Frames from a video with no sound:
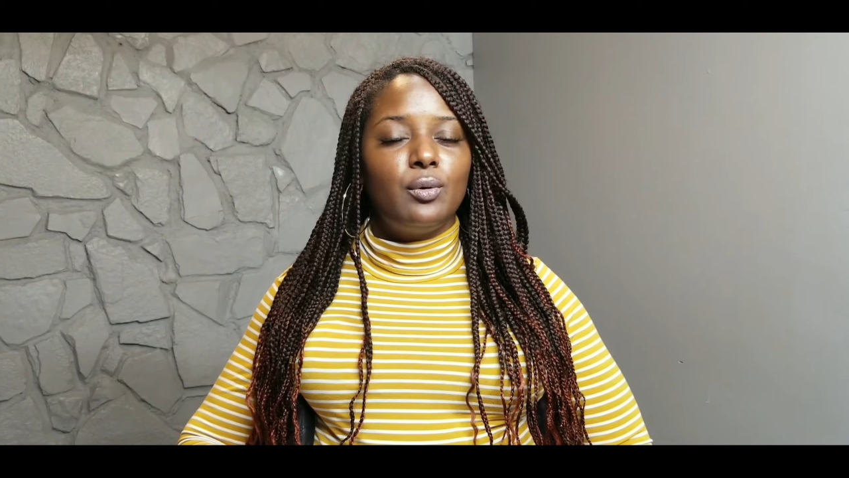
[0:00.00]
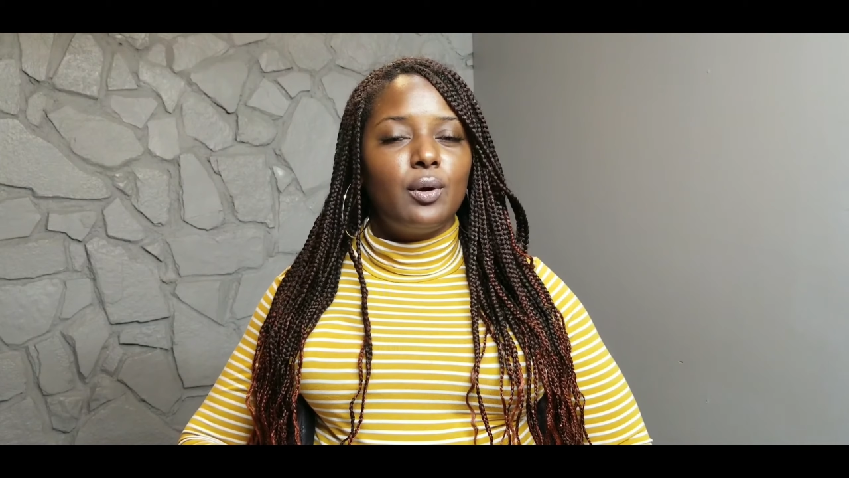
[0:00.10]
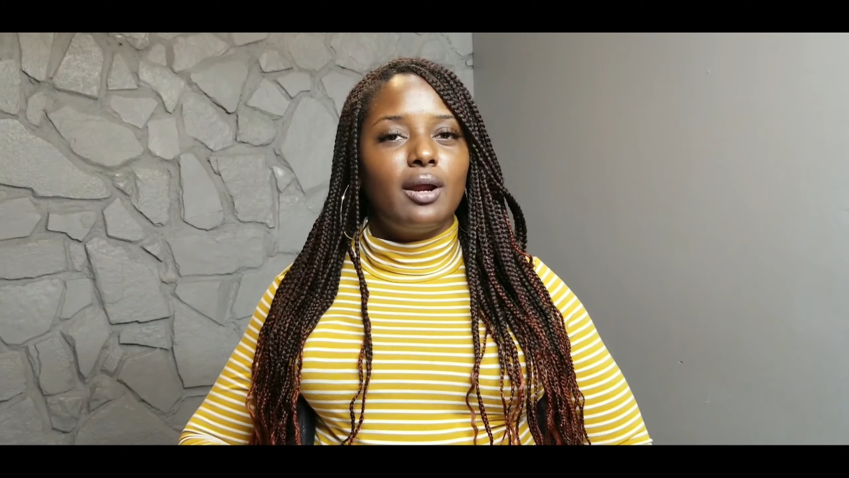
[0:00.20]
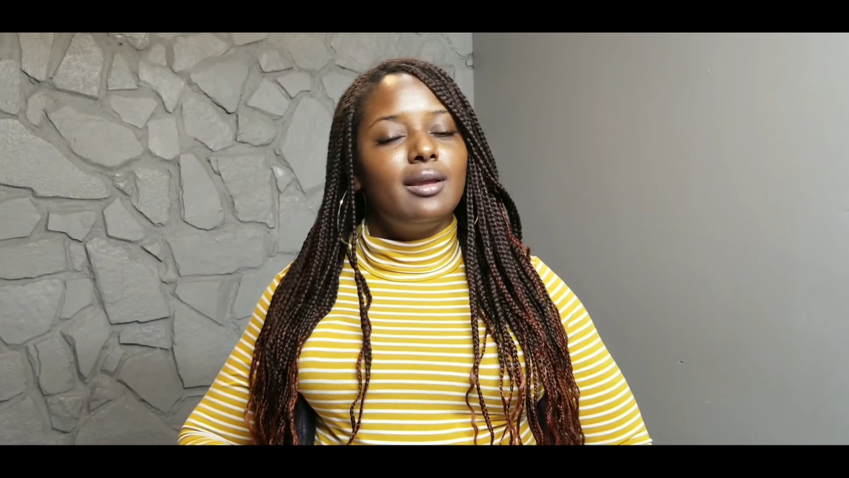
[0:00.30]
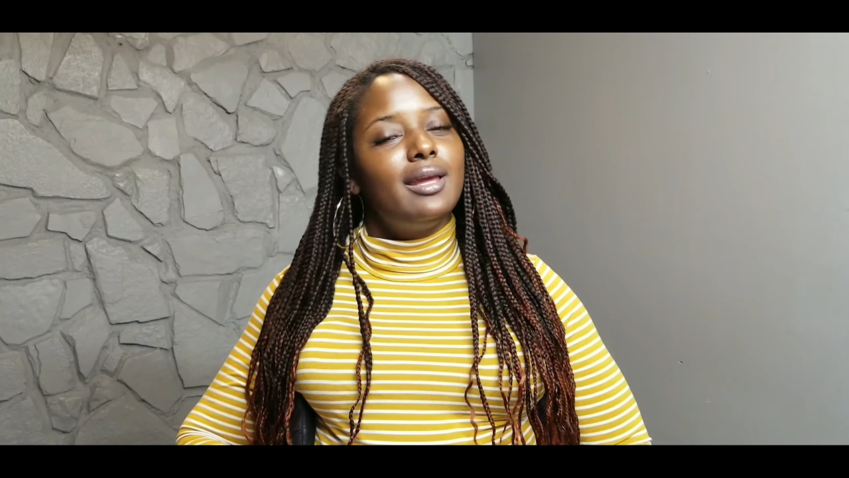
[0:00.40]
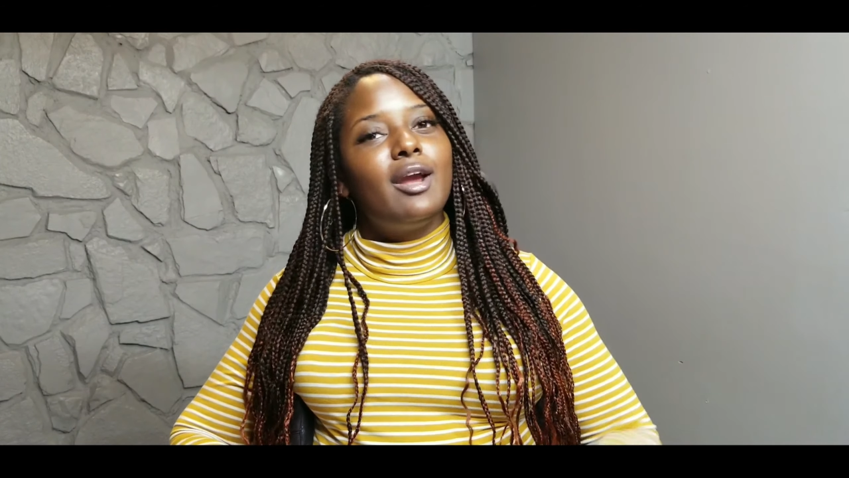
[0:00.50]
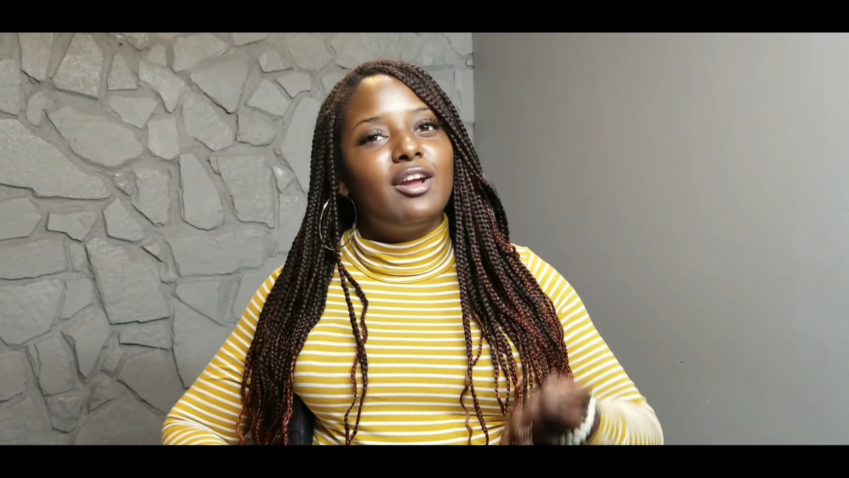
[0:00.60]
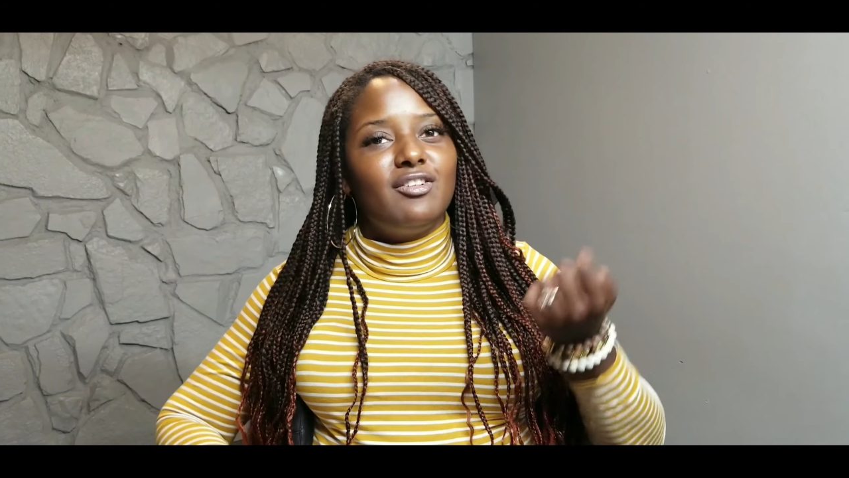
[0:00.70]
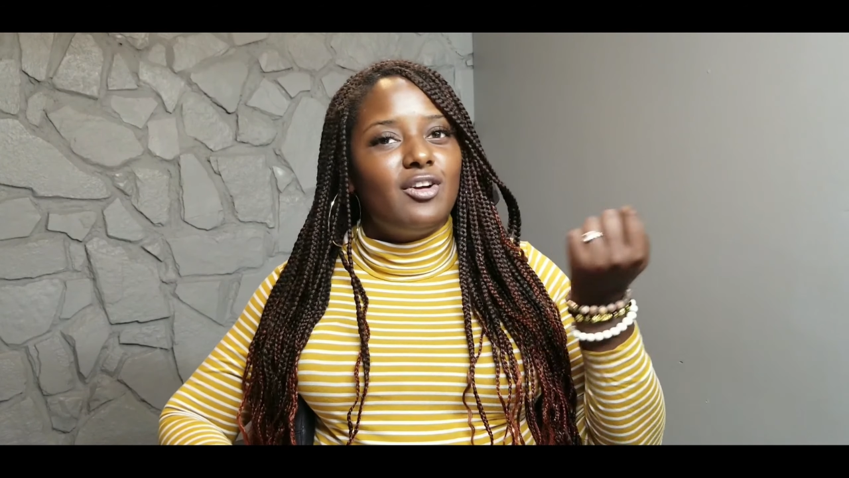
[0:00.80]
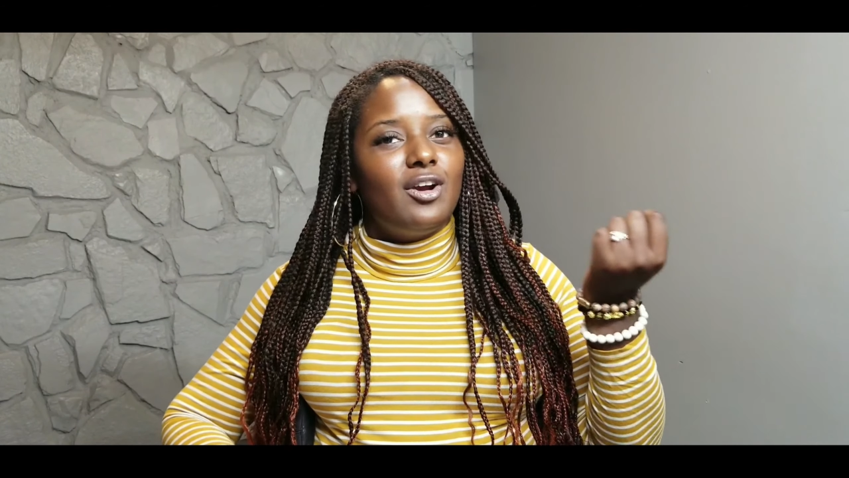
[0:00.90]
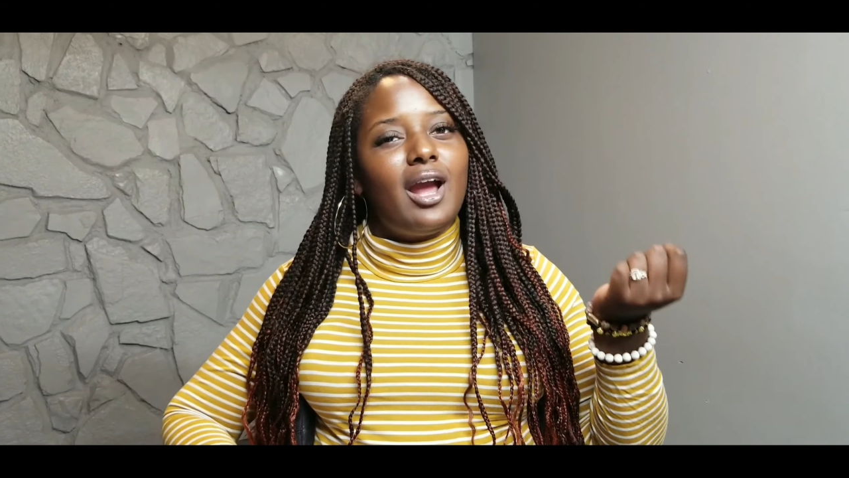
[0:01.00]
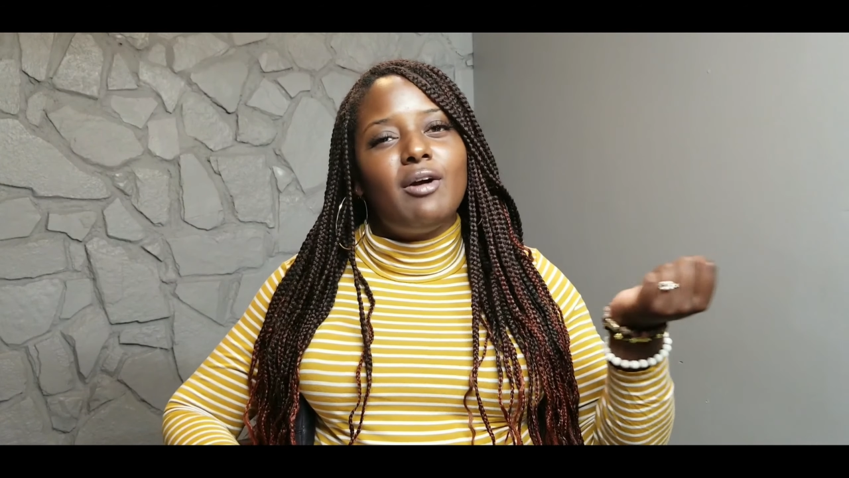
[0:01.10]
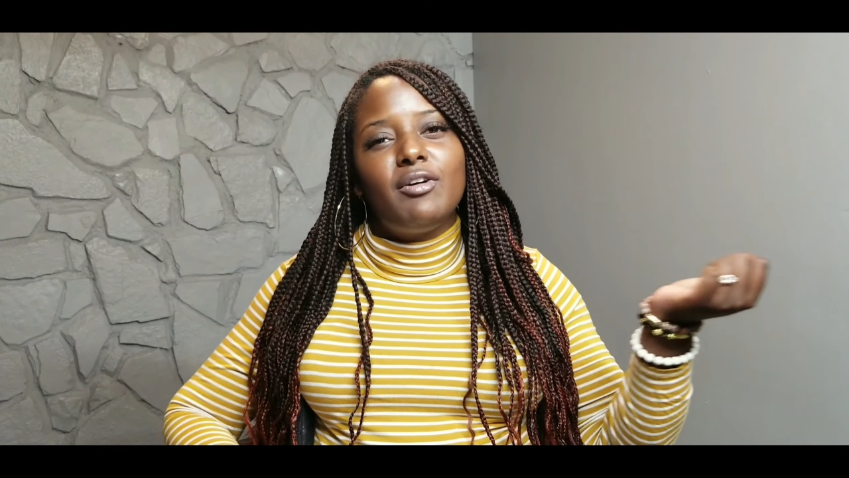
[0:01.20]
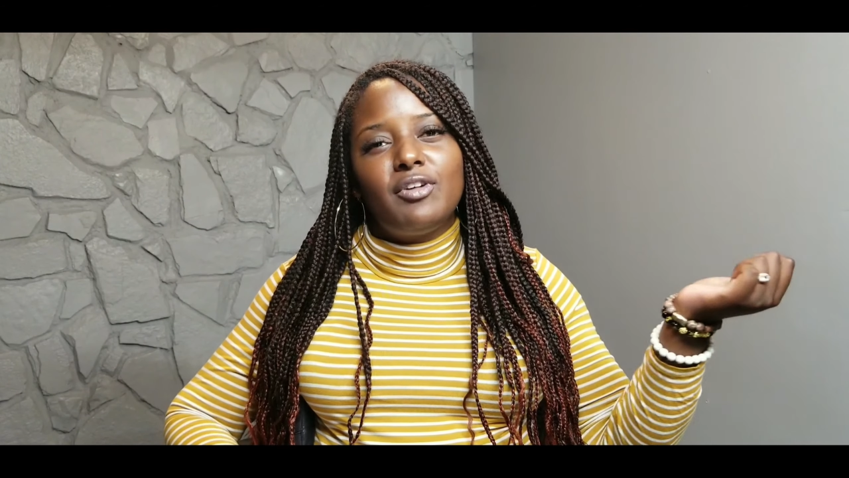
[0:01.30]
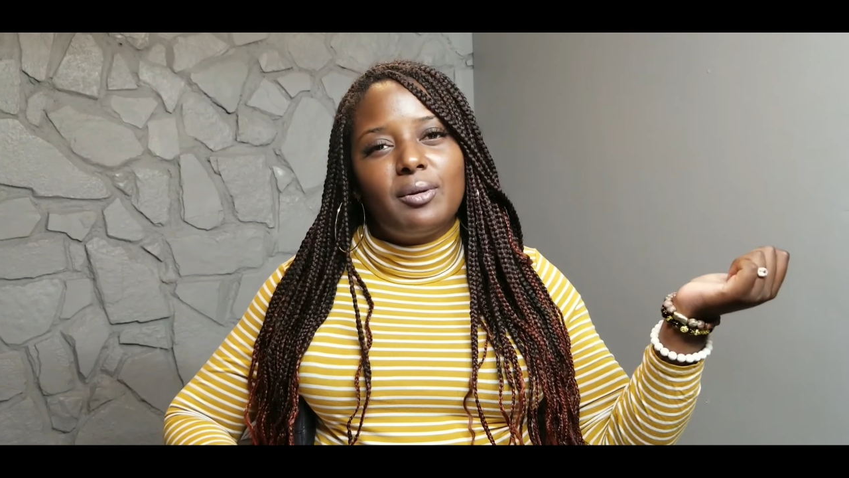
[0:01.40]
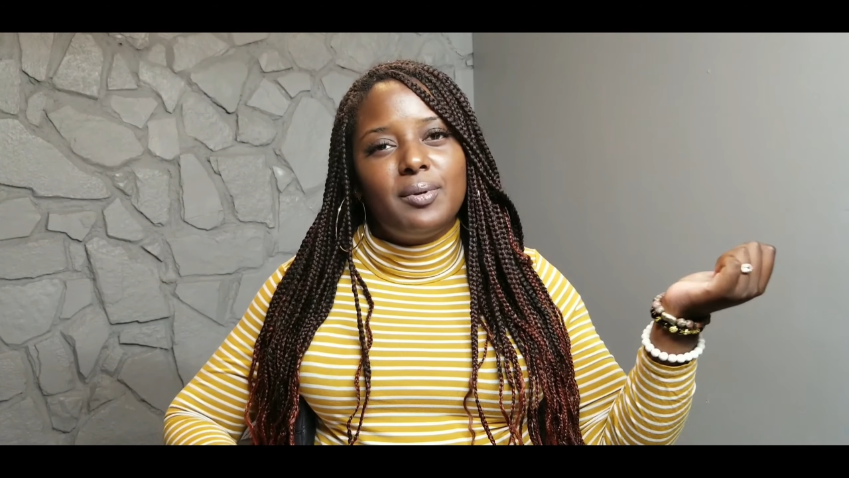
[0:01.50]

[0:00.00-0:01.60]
or caregiver, however